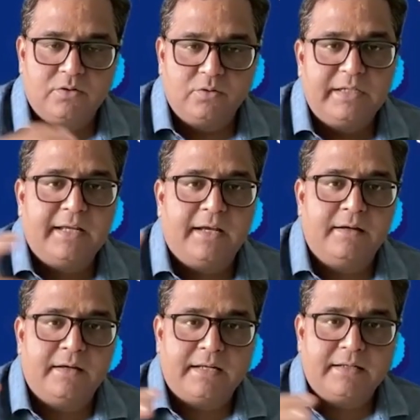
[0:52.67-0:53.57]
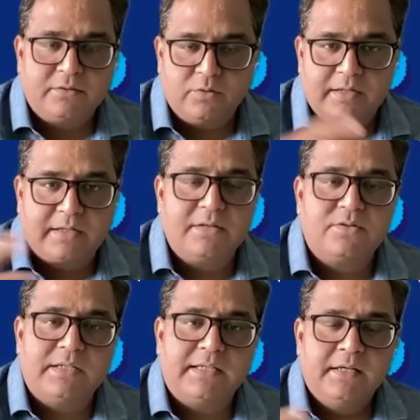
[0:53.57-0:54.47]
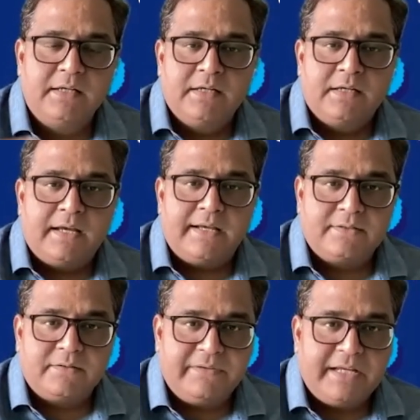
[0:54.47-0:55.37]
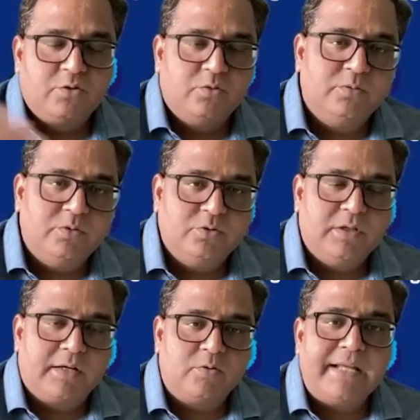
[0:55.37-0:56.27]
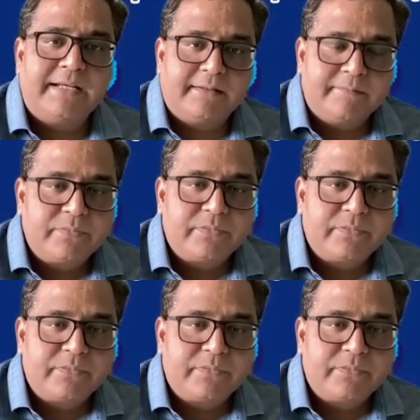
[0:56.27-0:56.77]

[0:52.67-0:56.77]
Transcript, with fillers: to India and to our country as a way to do the acquiring,